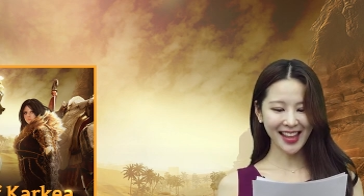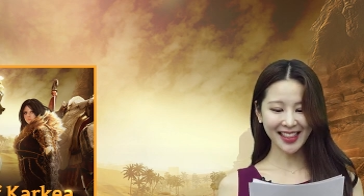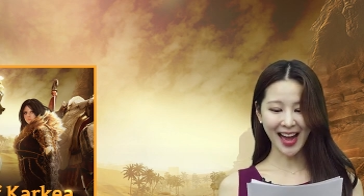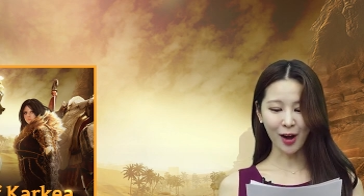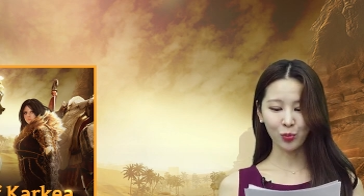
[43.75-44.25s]

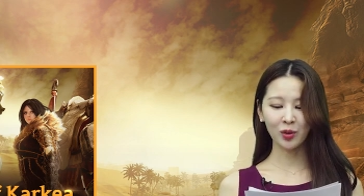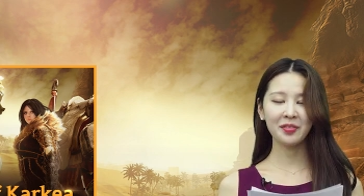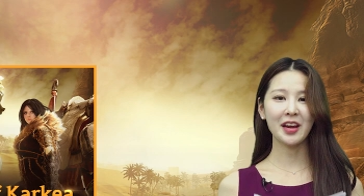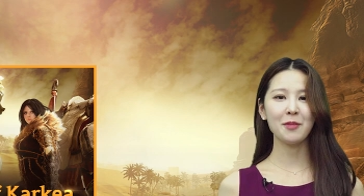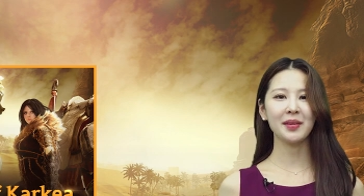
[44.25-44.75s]
Now, will
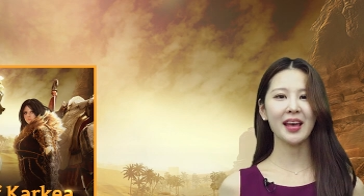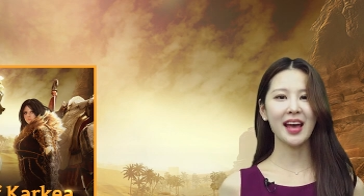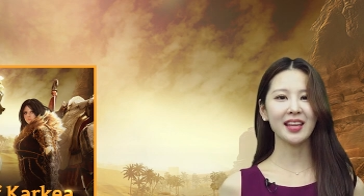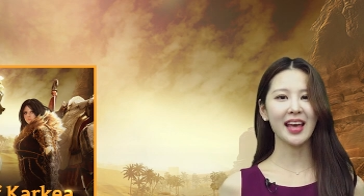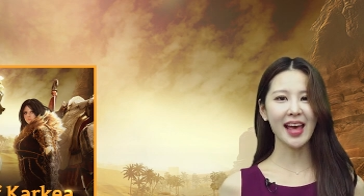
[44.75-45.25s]
there be
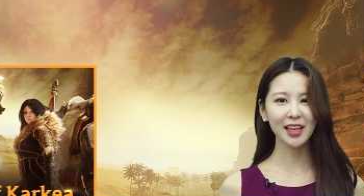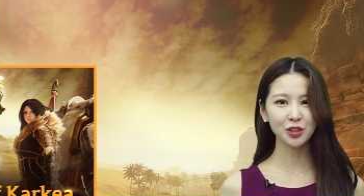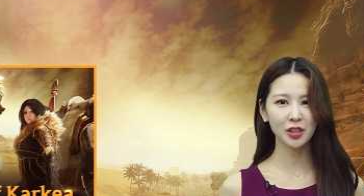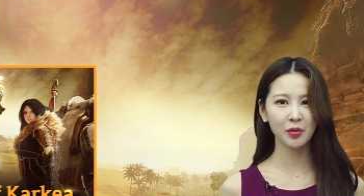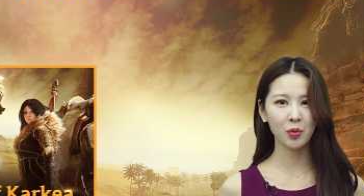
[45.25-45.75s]
any
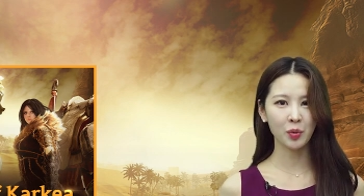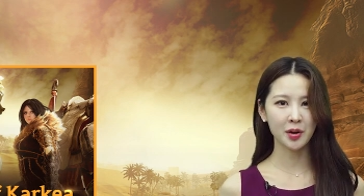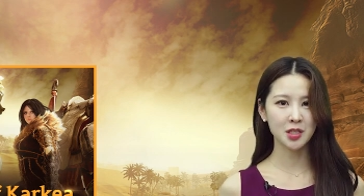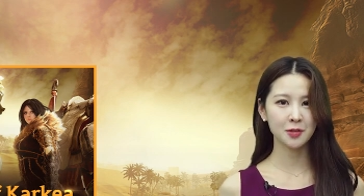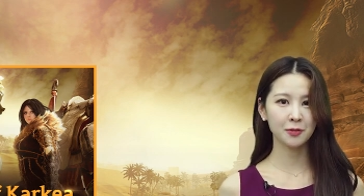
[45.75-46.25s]
extra rewards